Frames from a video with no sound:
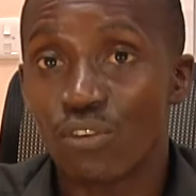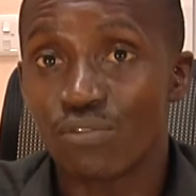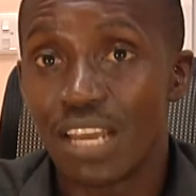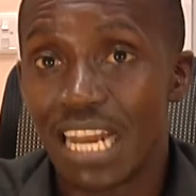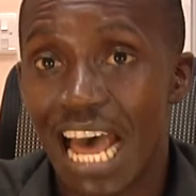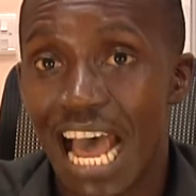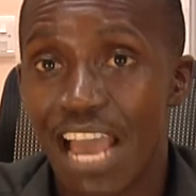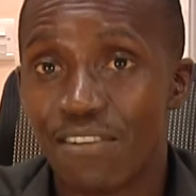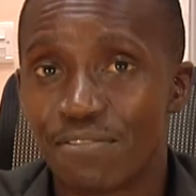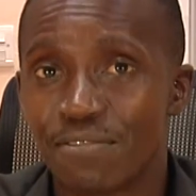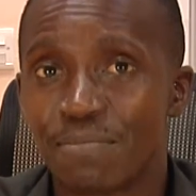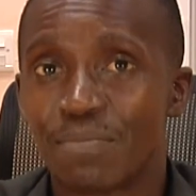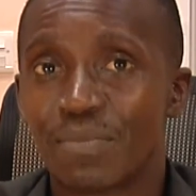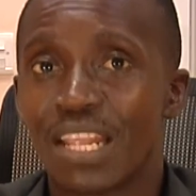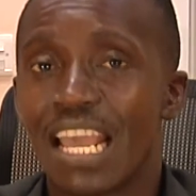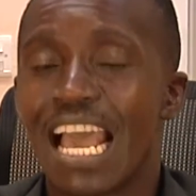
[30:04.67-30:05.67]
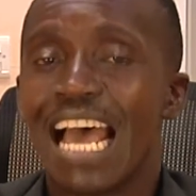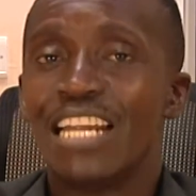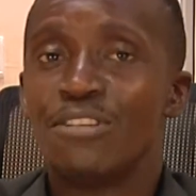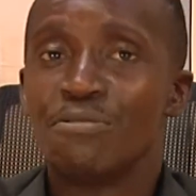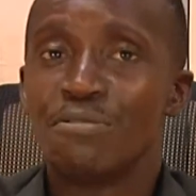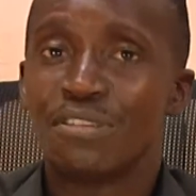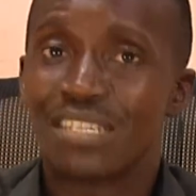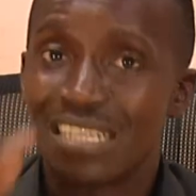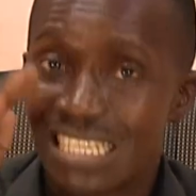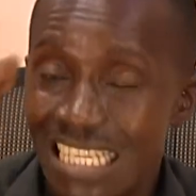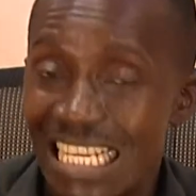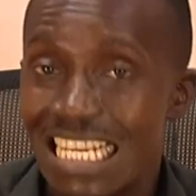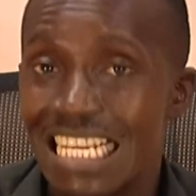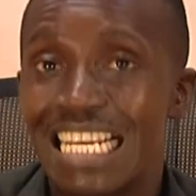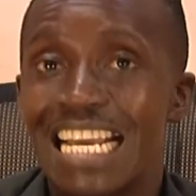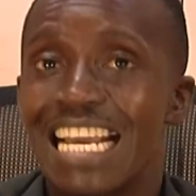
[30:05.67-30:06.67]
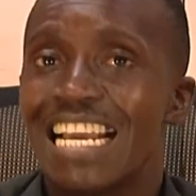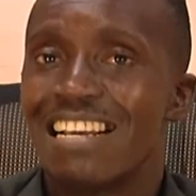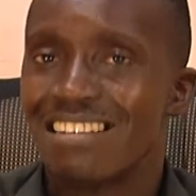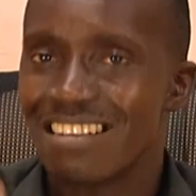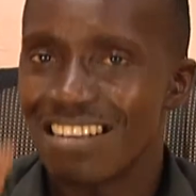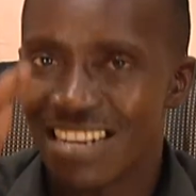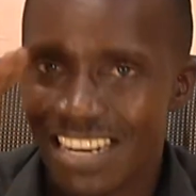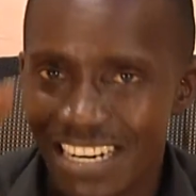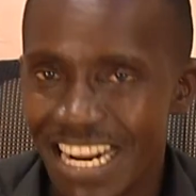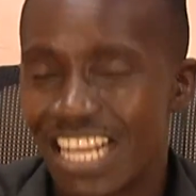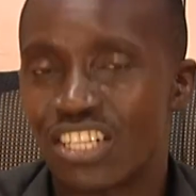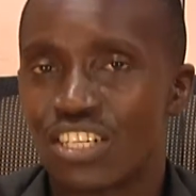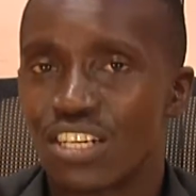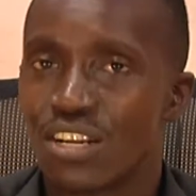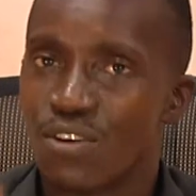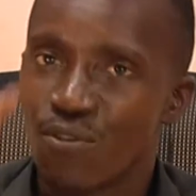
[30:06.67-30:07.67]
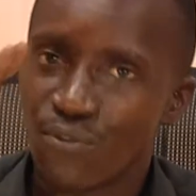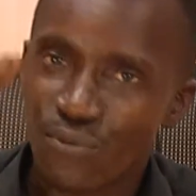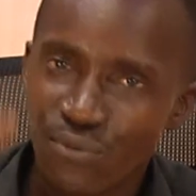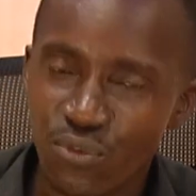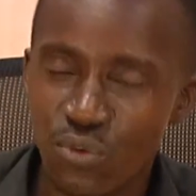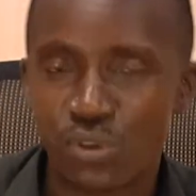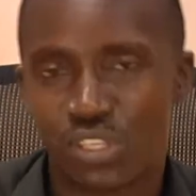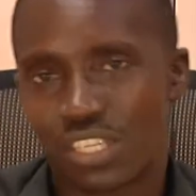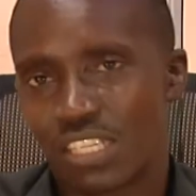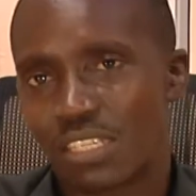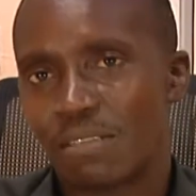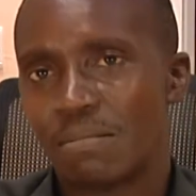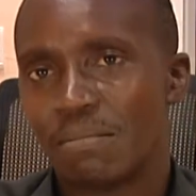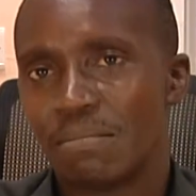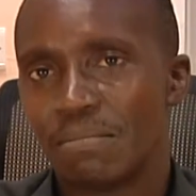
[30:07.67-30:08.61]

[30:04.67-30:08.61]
of your life. And you see great fruits